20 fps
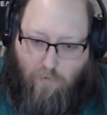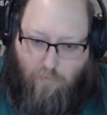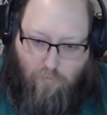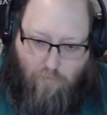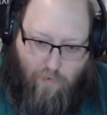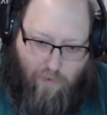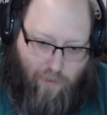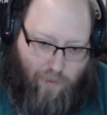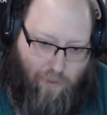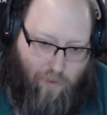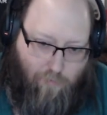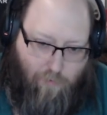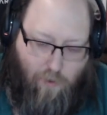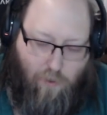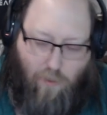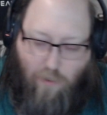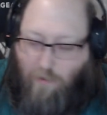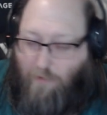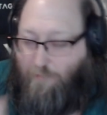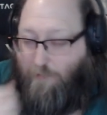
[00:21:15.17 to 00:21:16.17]
continue
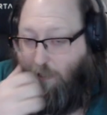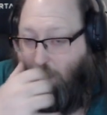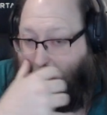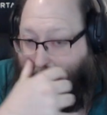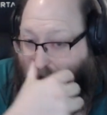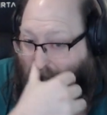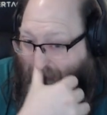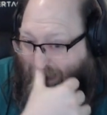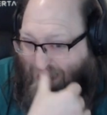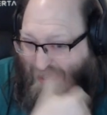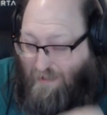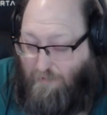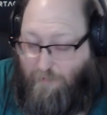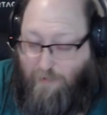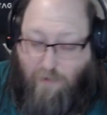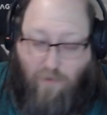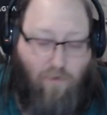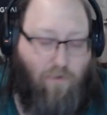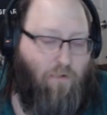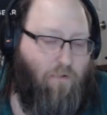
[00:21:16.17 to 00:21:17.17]
watching the videos in
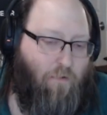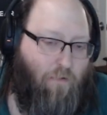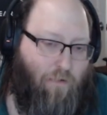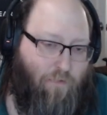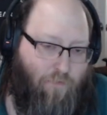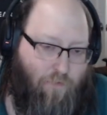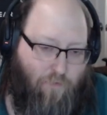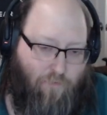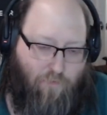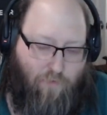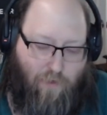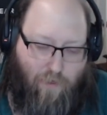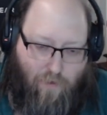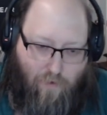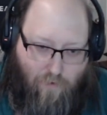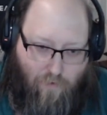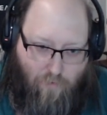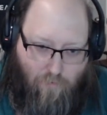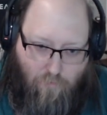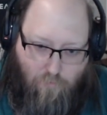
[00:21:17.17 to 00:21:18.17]
sequence. If you've
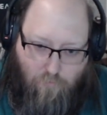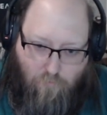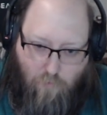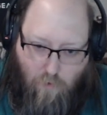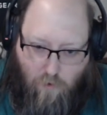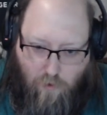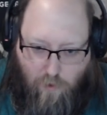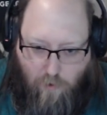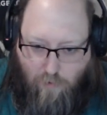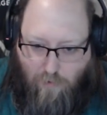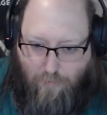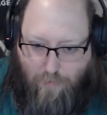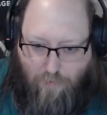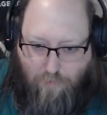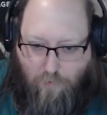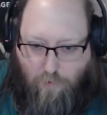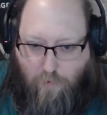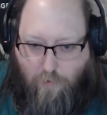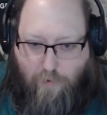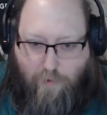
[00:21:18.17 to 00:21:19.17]
done coding
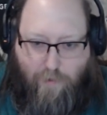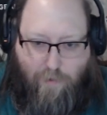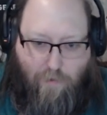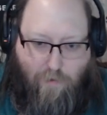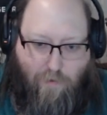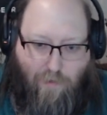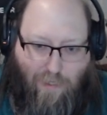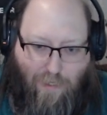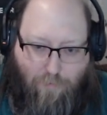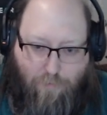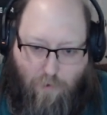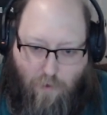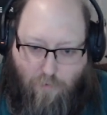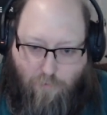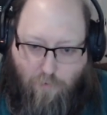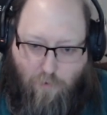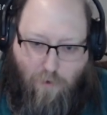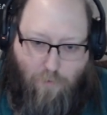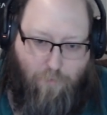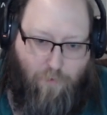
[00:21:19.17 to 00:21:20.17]
before, you can skip over
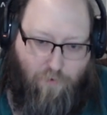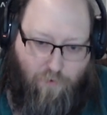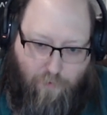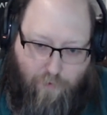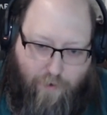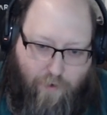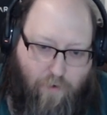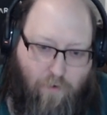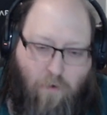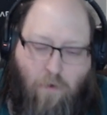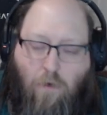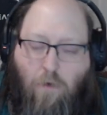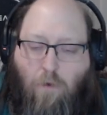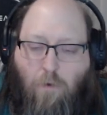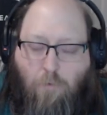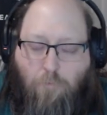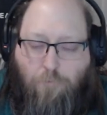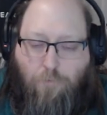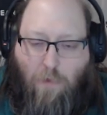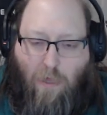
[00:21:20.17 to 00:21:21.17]
number 3.
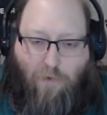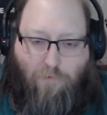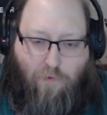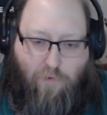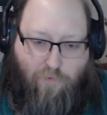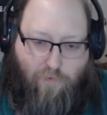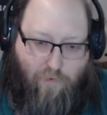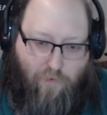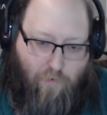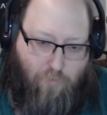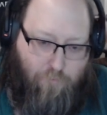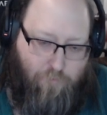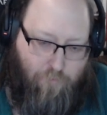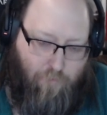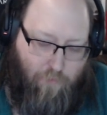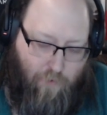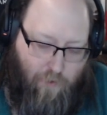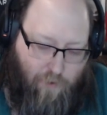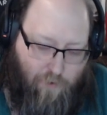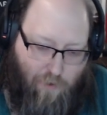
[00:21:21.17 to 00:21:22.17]
If you've
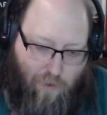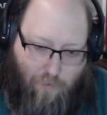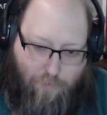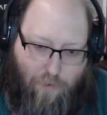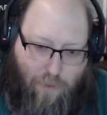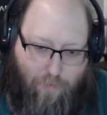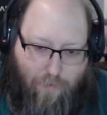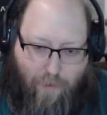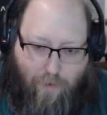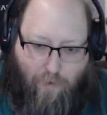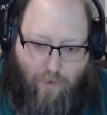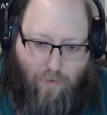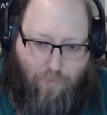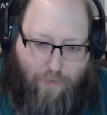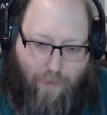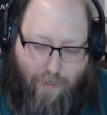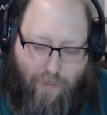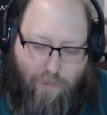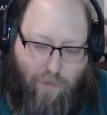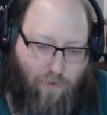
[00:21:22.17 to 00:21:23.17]
used RPG Maker in the
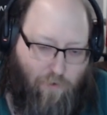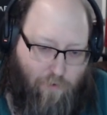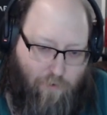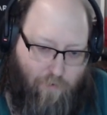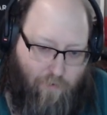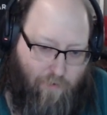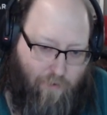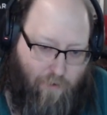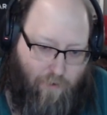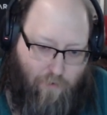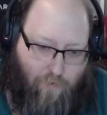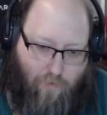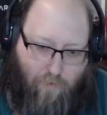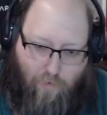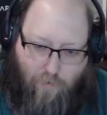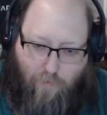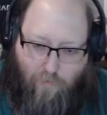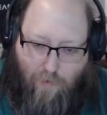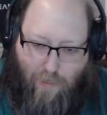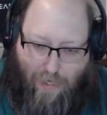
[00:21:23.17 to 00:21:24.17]
past or currently do, and
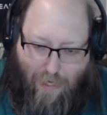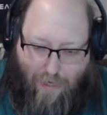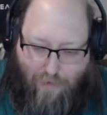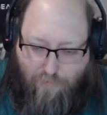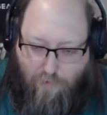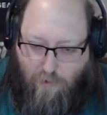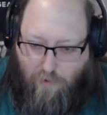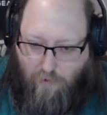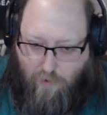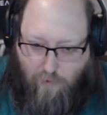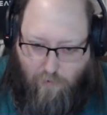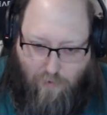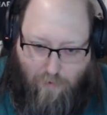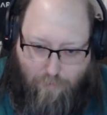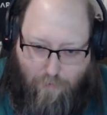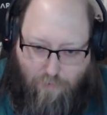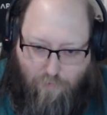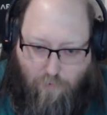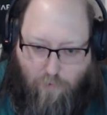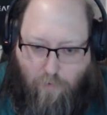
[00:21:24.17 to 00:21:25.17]
you have done coding
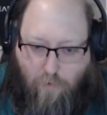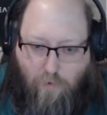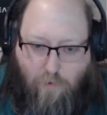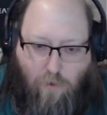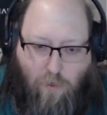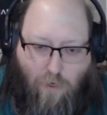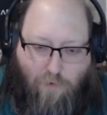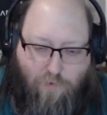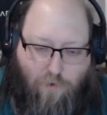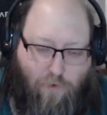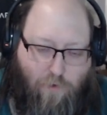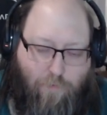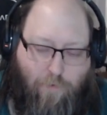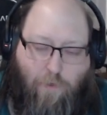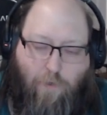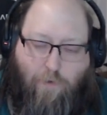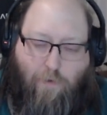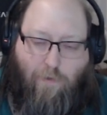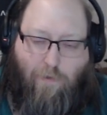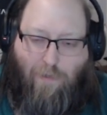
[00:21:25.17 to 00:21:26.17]
before in JavaScript, you
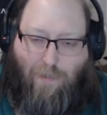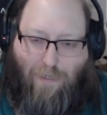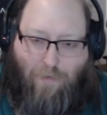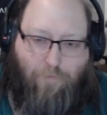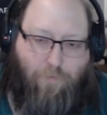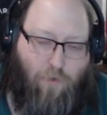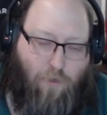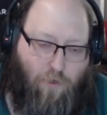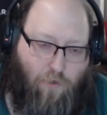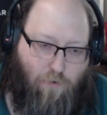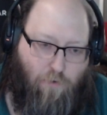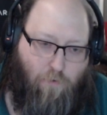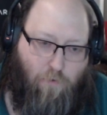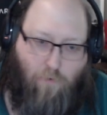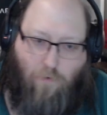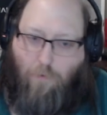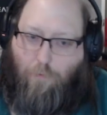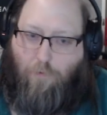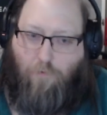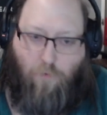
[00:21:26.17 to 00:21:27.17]
can skip to
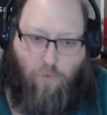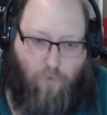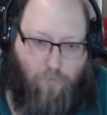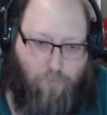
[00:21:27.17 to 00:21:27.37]
number 4.